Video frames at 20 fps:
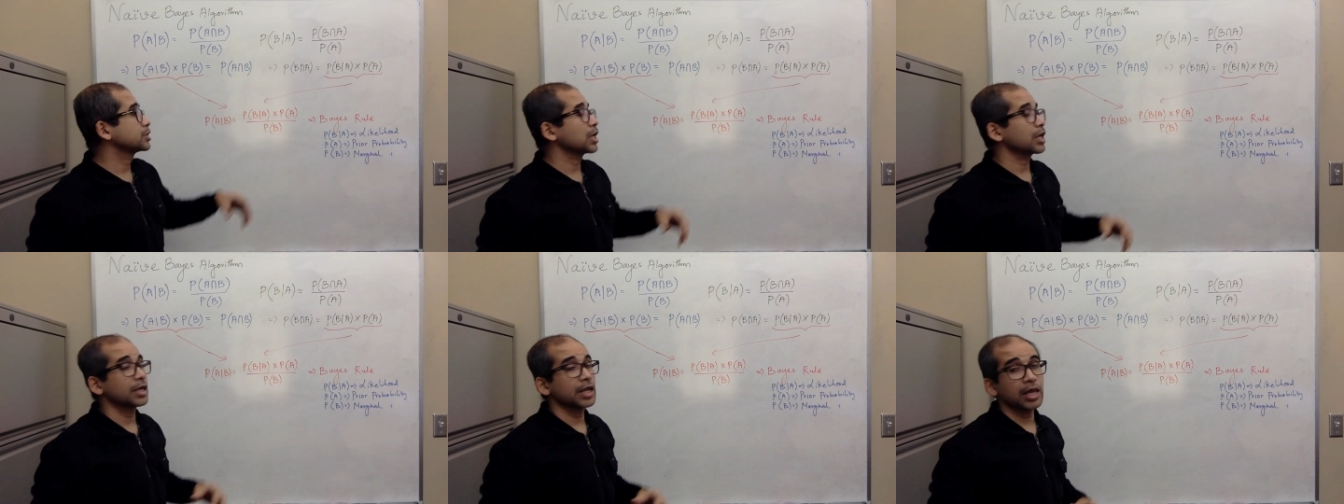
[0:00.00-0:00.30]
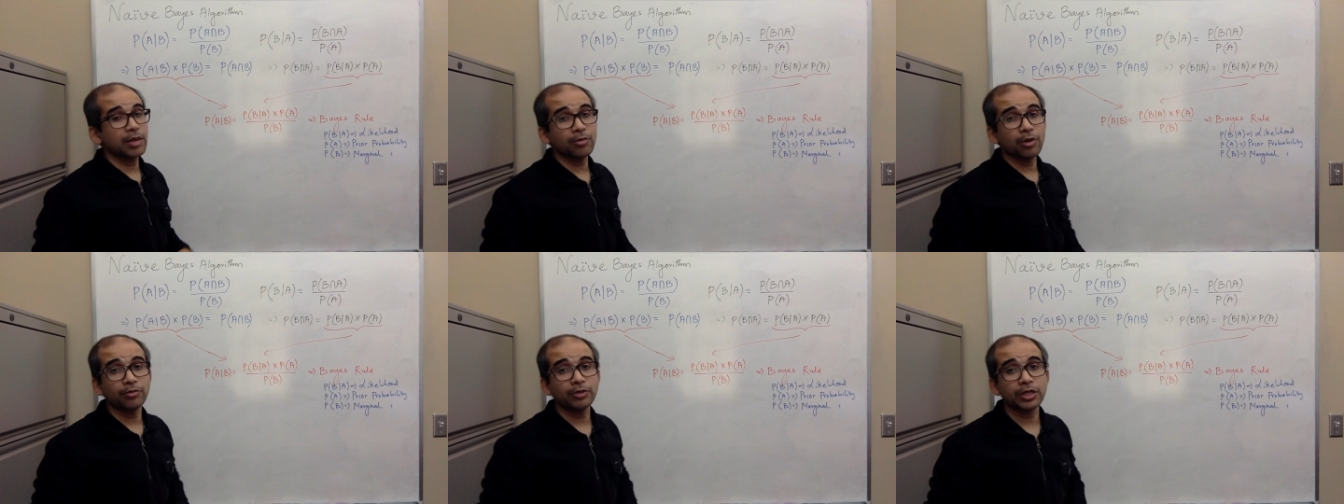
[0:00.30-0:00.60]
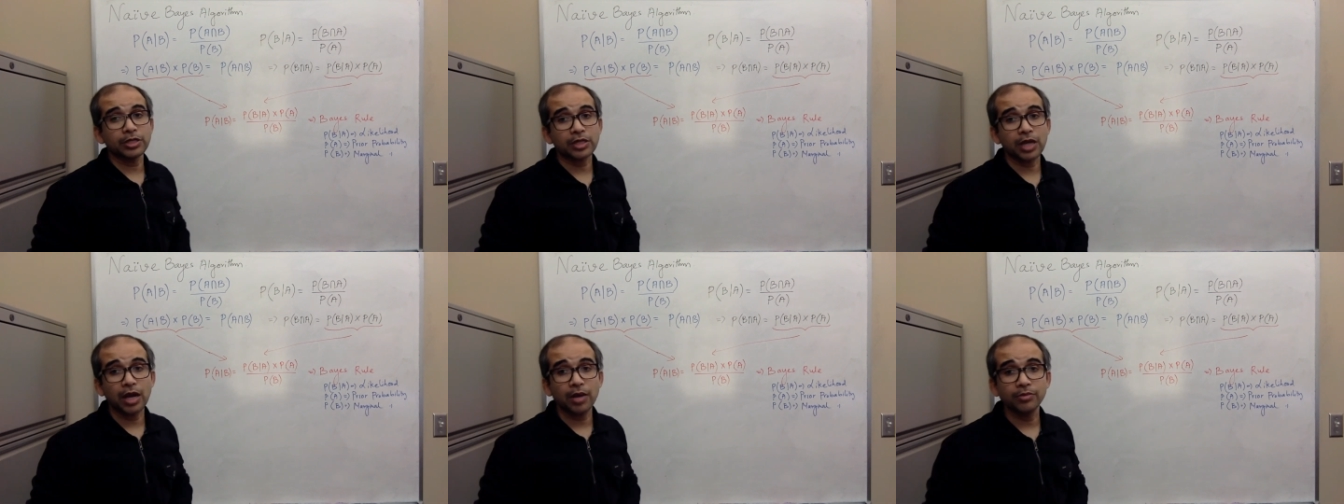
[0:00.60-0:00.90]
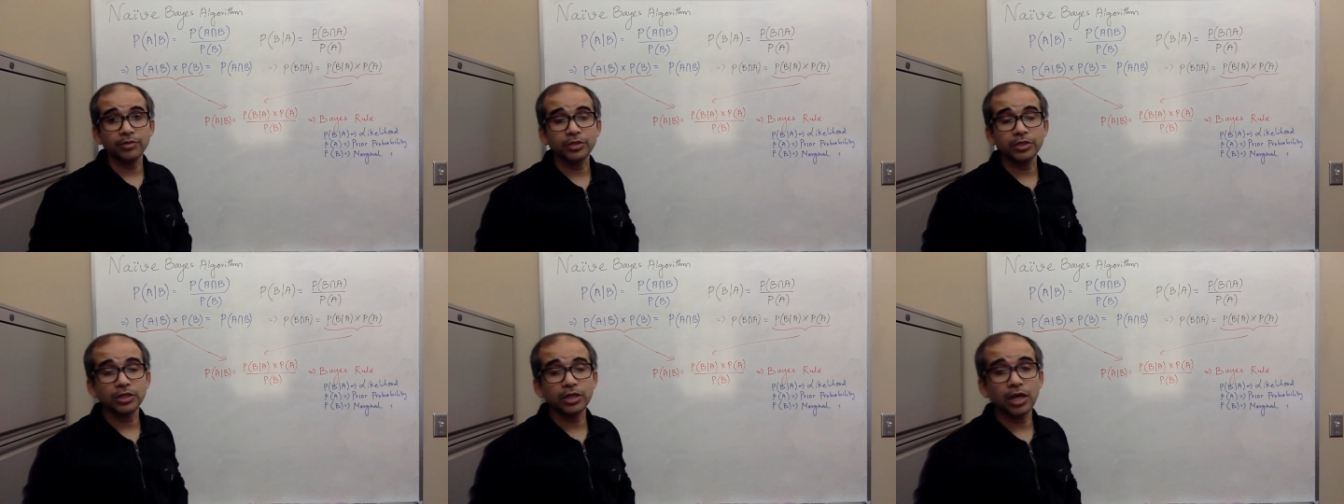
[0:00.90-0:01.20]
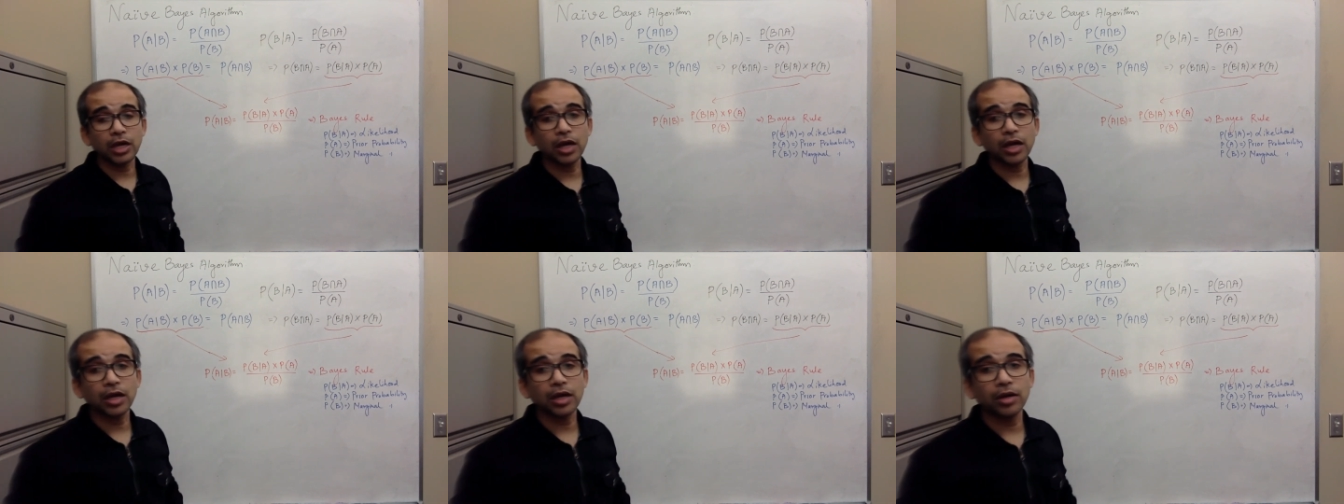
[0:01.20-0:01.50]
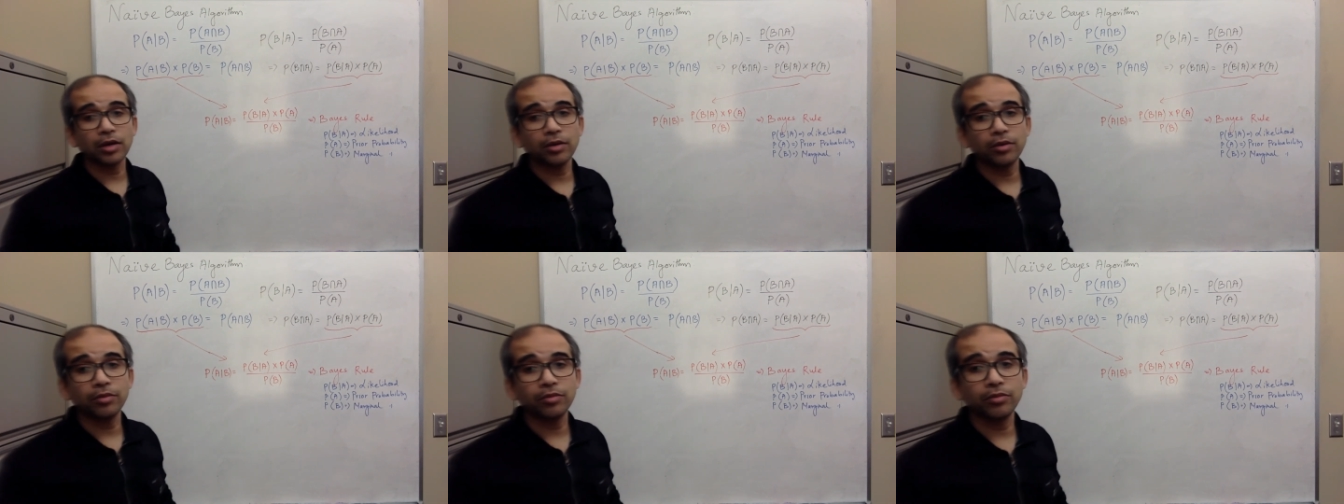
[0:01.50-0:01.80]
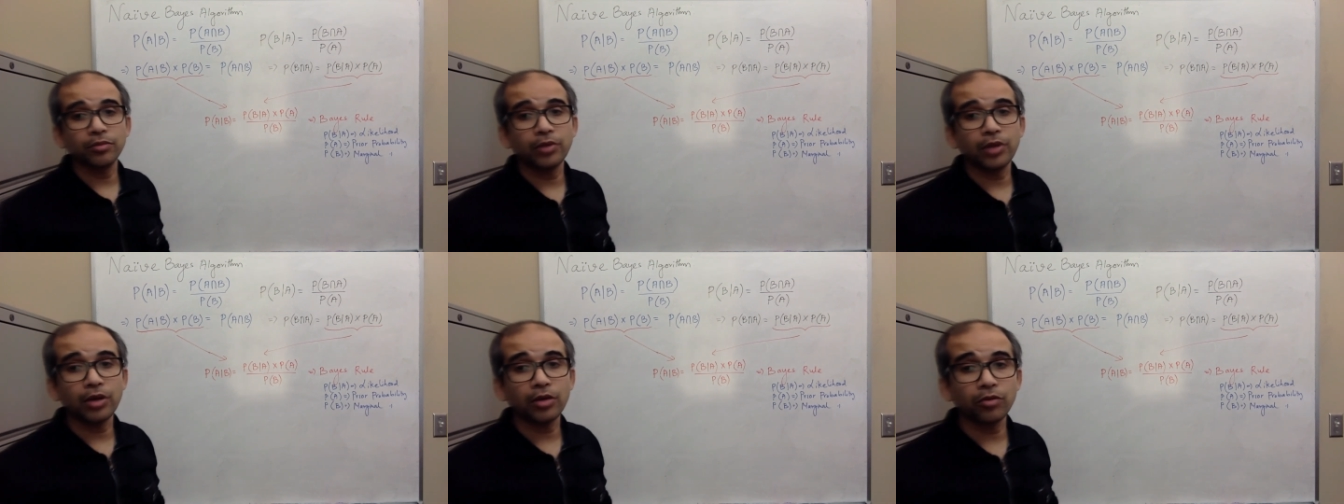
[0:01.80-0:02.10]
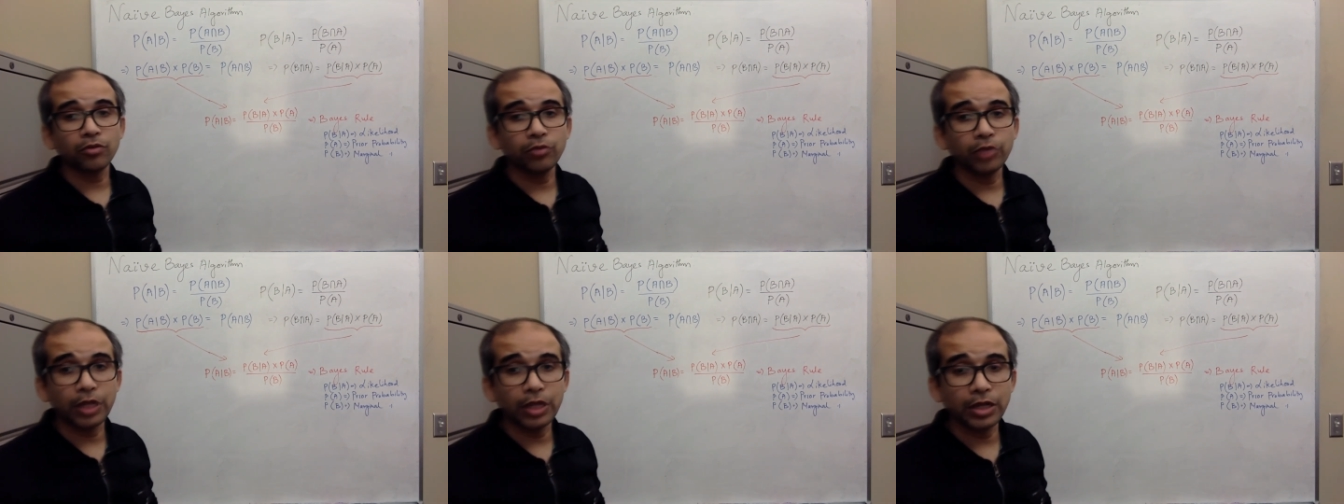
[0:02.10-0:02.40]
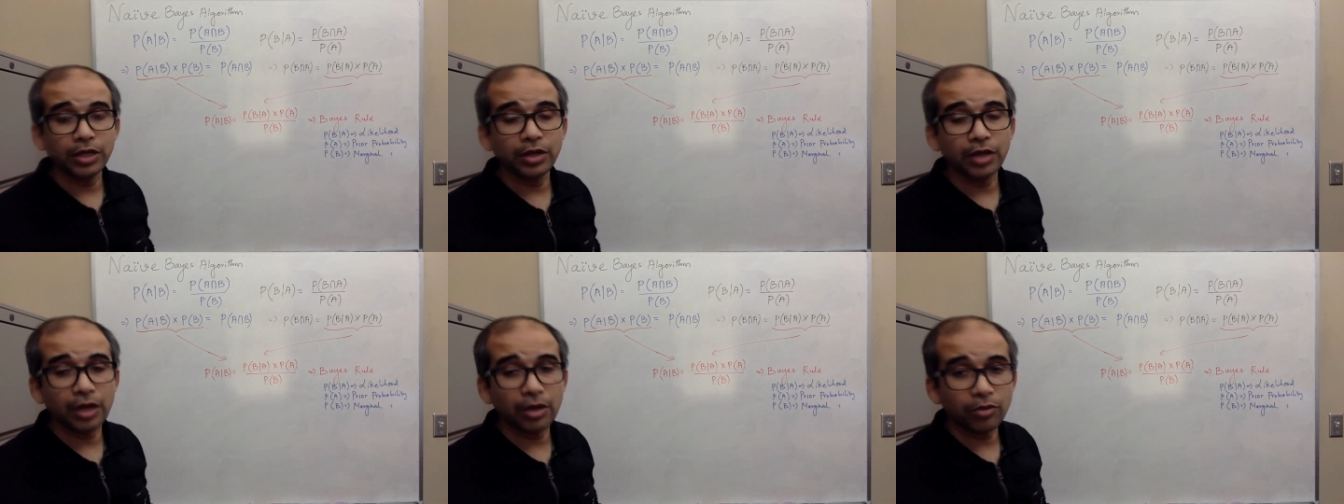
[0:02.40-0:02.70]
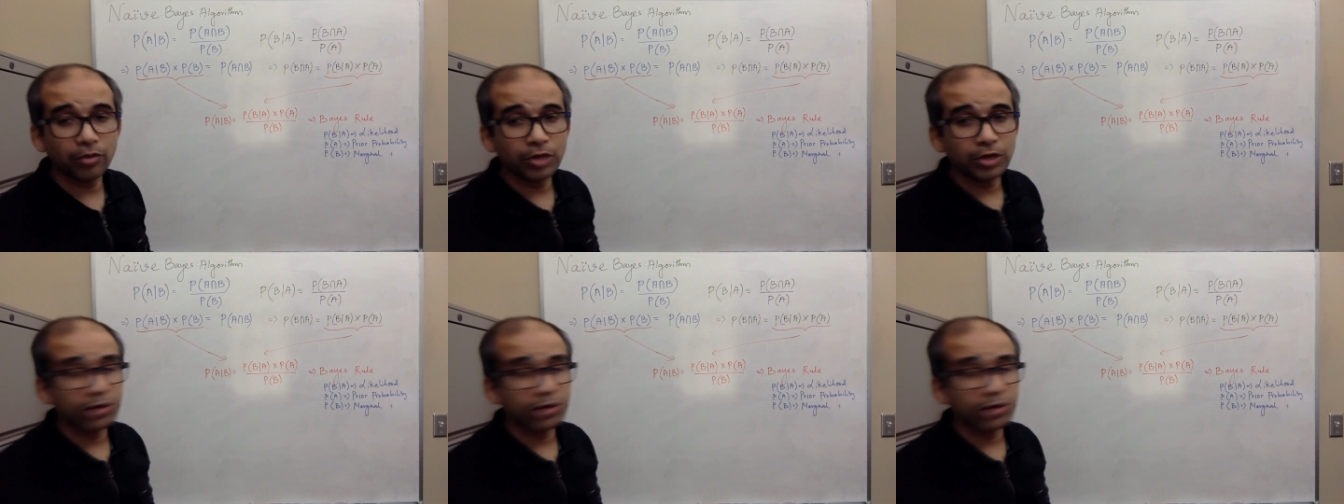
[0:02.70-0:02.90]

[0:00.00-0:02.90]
the name of the terms will